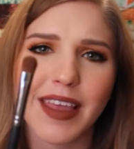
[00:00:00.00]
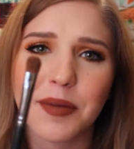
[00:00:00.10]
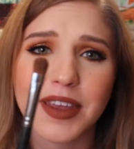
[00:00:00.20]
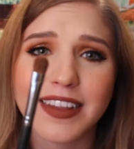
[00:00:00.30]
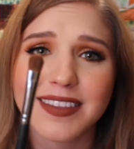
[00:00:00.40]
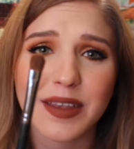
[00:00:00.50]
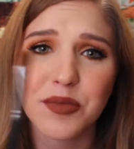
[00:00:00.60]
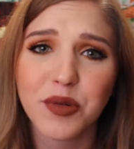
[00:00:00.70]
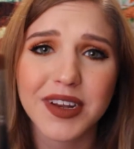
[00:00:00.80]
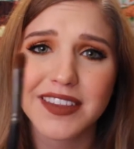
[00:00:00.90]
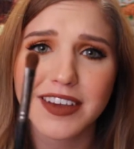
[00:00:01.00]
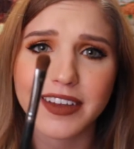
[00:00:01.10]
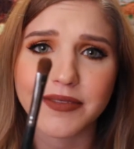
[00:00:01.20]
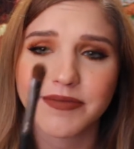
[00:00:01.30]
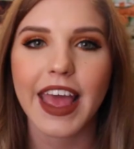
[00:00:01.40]
I mean, it's simple, but it's
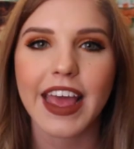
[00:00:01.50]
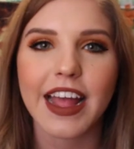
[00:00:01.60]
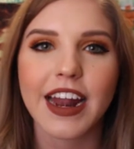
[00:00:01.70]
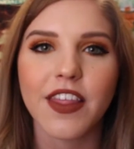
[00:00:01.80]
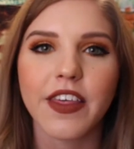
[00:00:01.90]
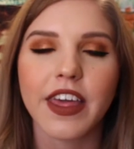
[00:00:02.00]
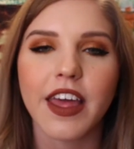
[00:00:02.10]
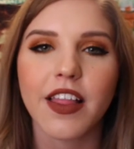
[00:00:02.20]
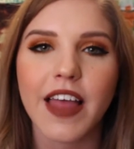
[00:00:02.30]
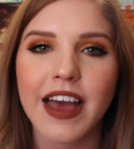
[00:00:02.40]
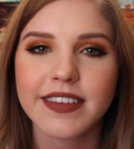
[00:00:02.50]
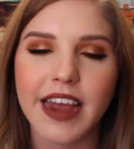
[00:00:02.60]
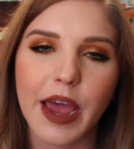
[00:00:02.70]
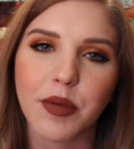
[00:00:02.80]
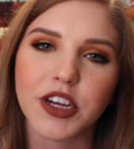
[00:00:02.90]
good. And the last
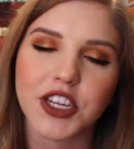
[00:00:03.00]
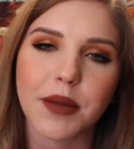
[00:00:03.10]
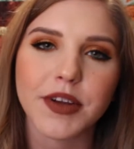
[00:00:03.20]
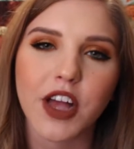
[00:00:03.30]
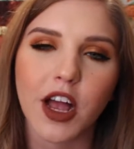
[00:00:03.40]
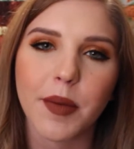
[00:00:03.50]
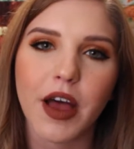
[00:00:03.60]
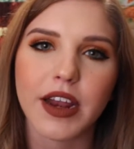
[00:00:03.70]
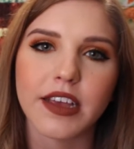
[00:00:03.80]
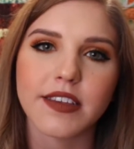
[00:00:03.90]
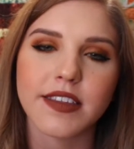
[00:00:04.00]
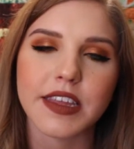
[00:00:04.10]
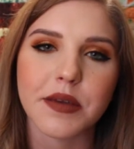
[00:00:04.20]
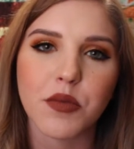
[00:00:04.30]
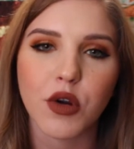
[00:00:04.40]
eye brush that I'm going to talk about is
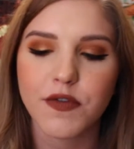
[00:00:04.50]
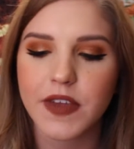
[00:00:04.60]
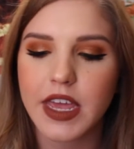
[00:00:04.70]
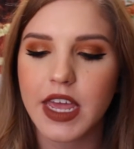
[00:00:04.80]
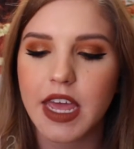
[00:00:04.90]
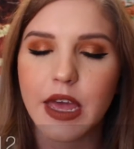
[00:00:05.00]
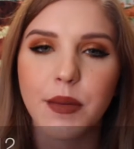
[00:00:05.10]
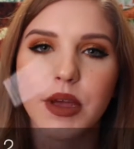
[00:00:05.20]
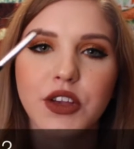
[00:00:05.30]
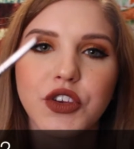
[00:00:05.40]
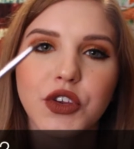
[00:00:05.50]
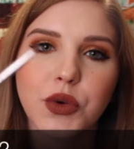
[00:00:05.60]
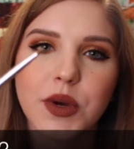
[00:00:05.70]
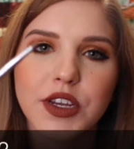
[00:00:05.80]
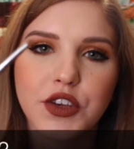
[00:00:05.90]
the Morphe
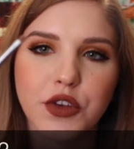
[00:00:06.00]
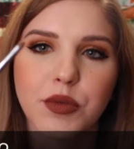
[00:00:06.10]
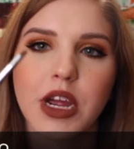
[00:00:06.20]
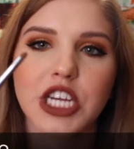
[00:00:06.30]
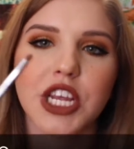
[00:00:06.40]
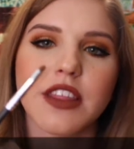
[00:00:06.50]
M212 brush.